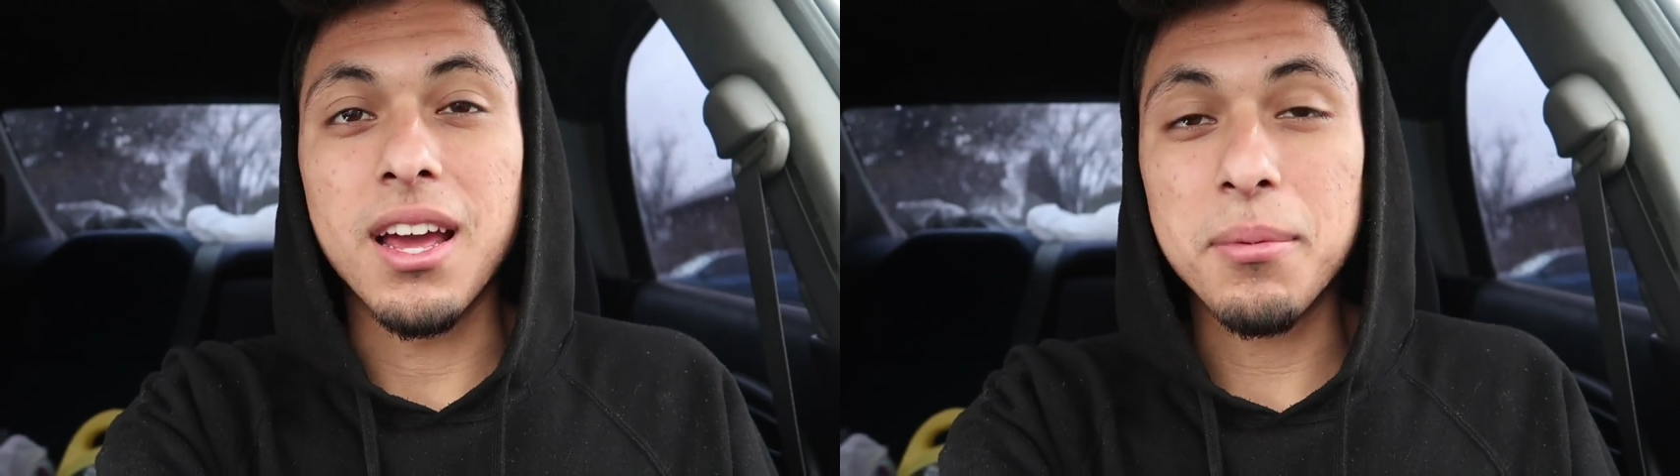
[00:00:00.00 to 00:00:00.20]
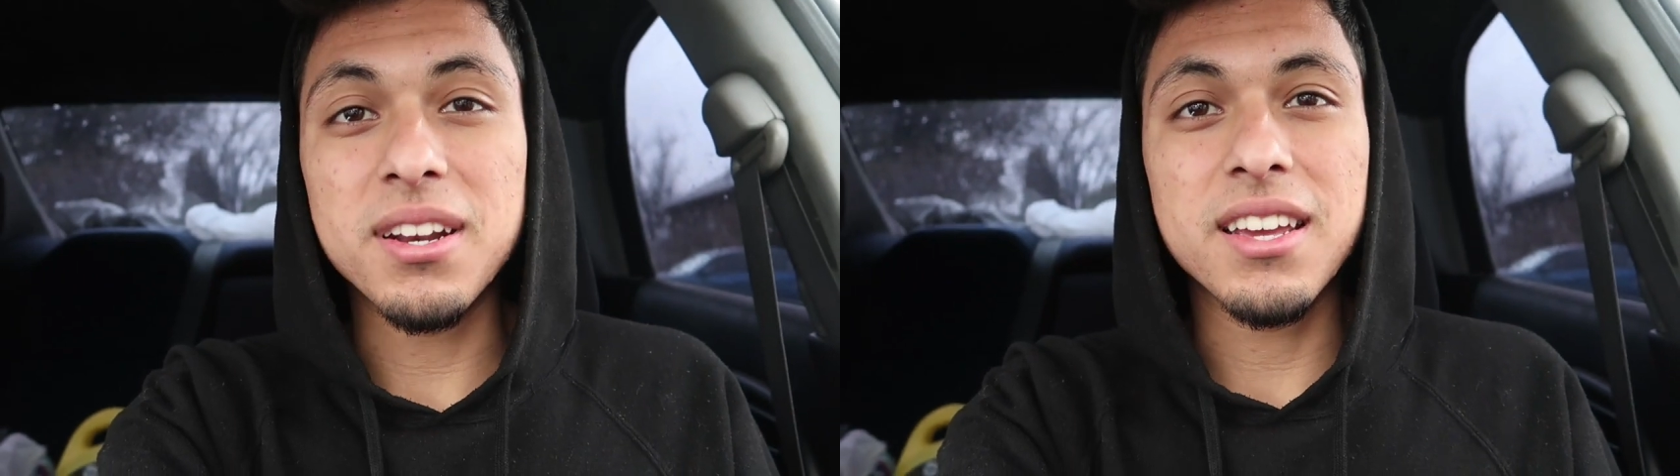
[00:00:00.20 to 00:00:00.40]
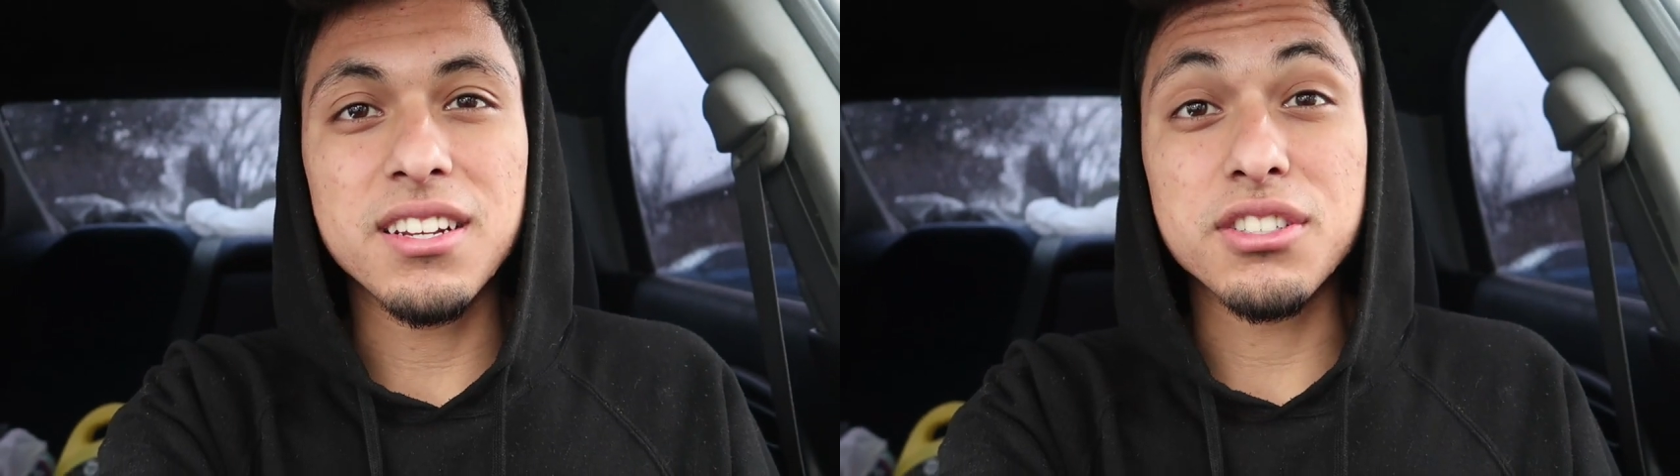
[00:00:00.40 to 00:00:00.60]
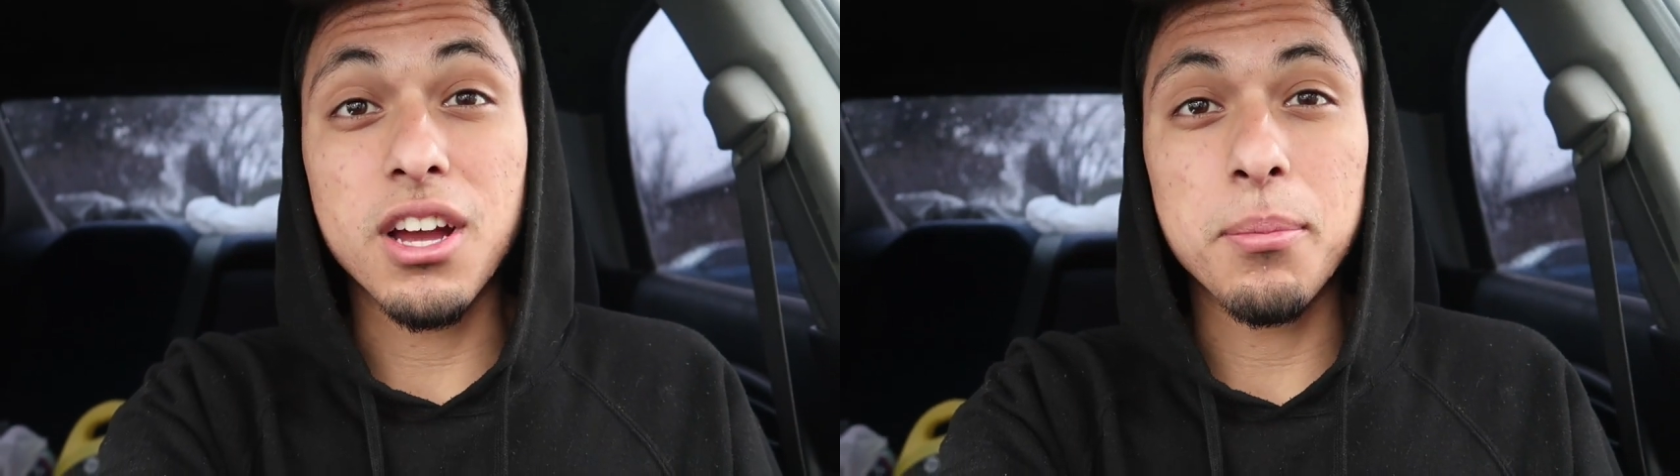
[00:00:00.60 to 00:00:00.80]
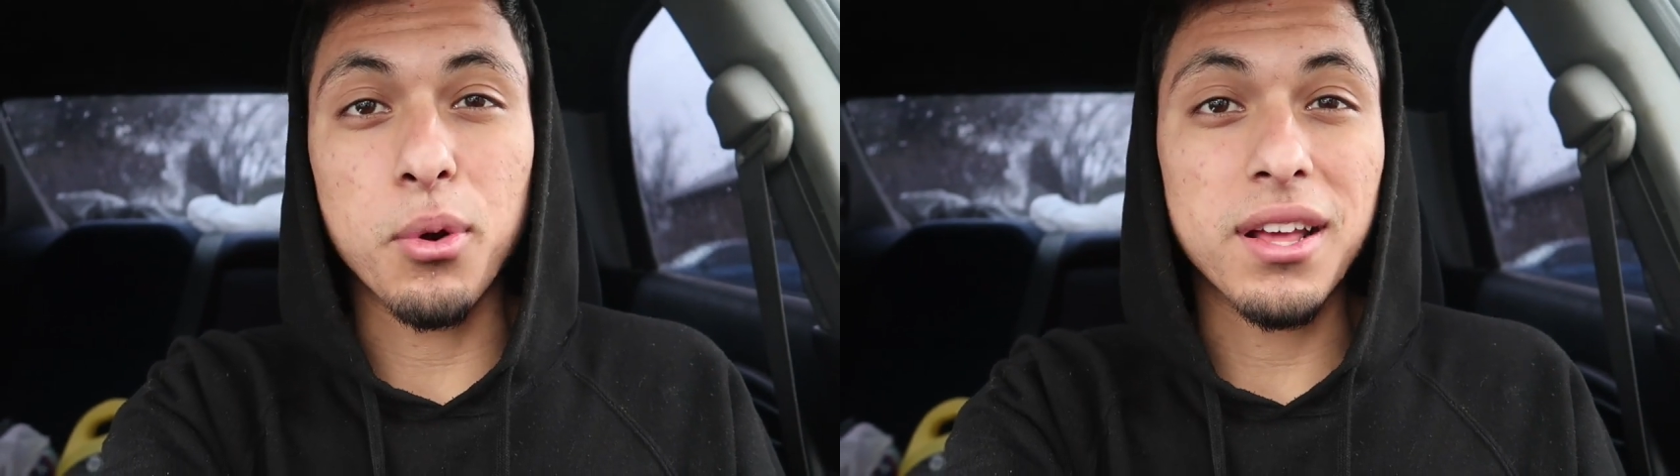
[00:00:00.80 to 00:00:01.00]
I'm gonna get a
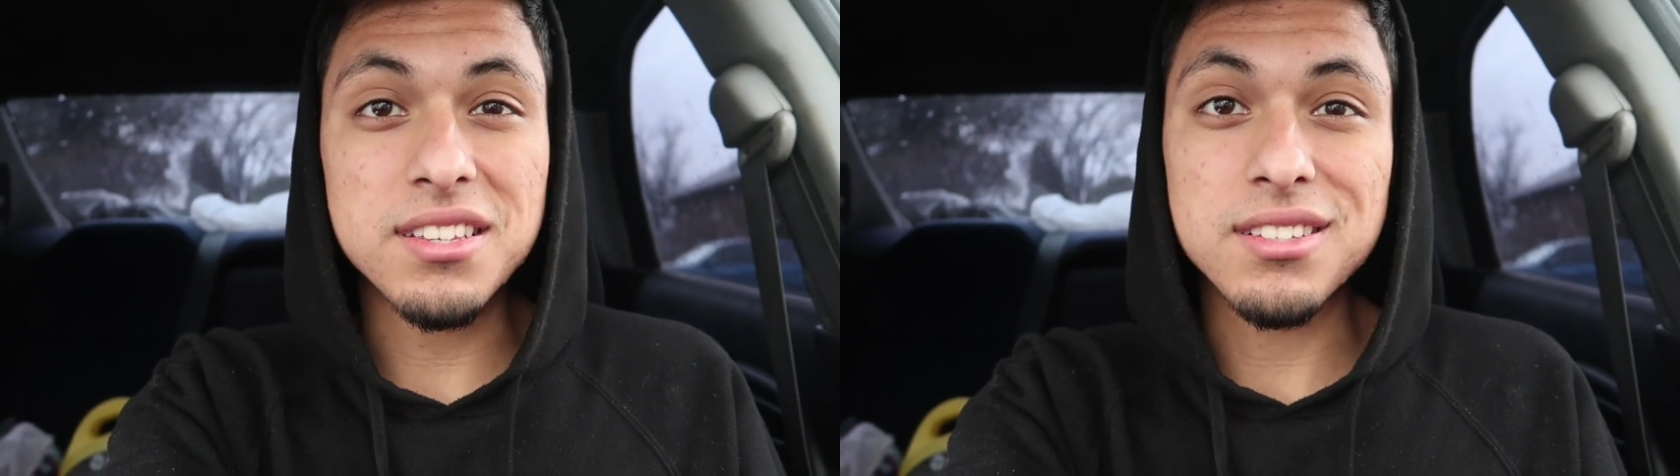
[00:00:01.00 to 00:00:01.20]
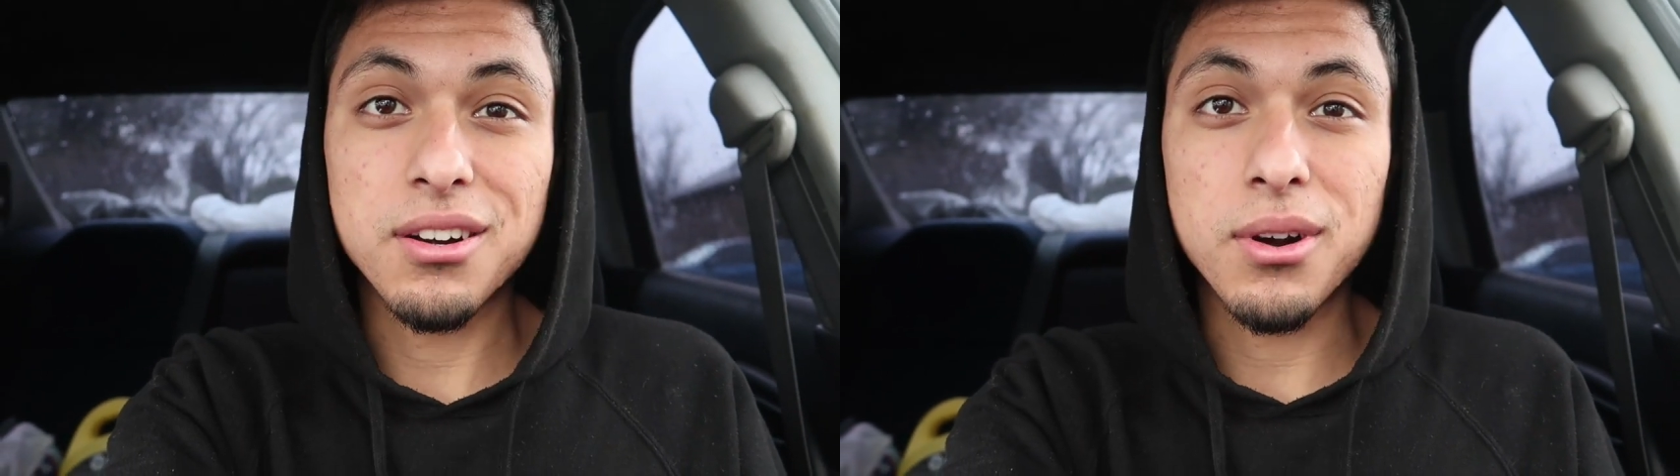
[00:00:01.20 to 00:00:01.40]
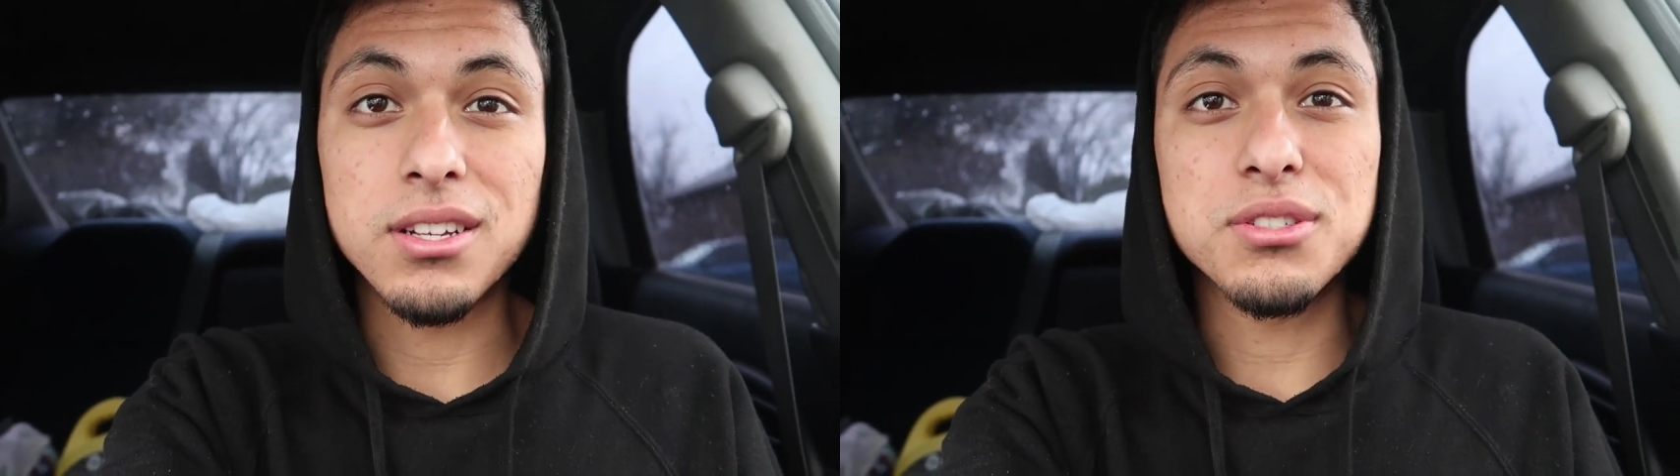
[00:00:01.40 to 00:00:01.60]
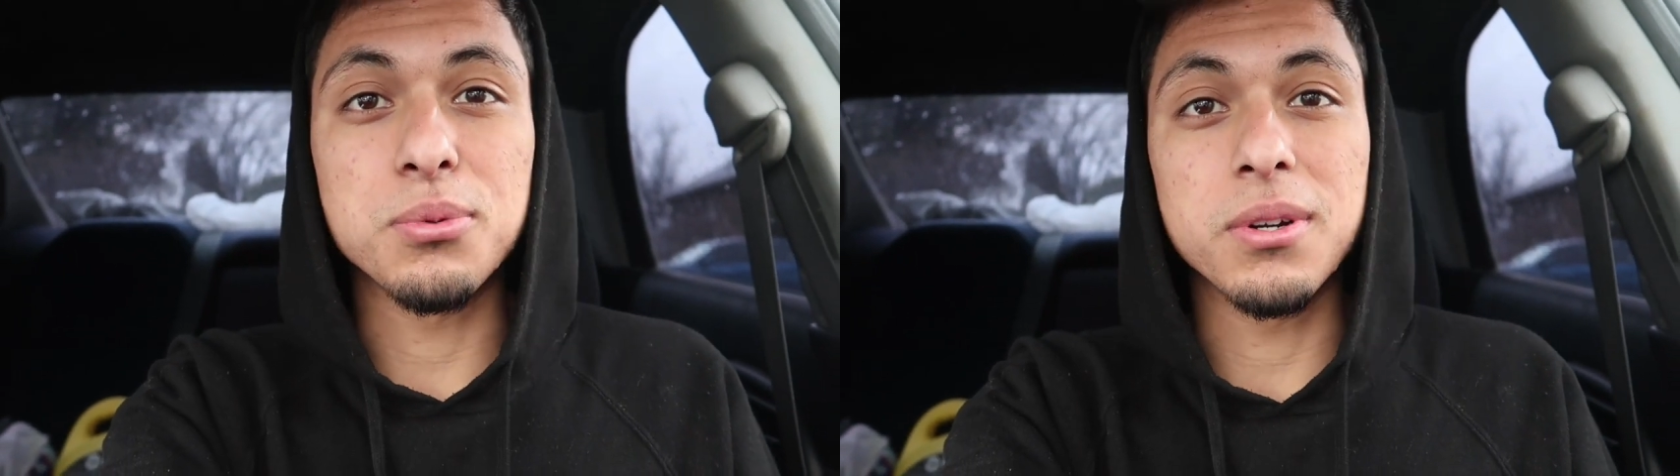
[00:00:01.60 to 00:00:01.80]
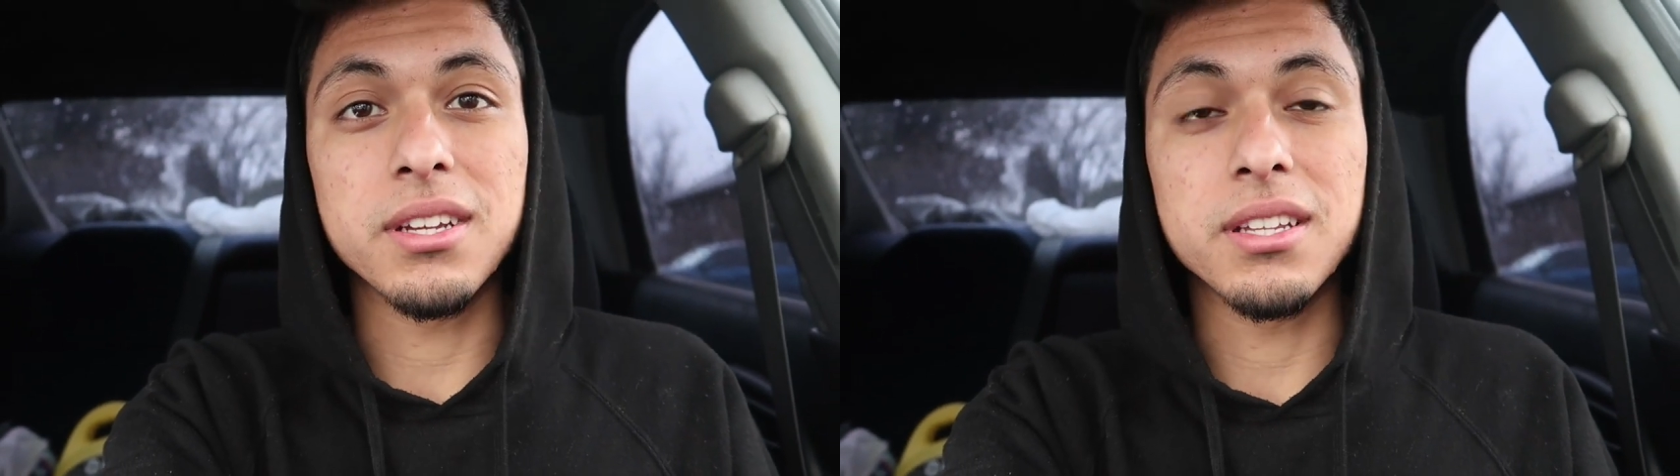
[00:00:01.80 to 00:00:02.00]
shop, or at least a garage to work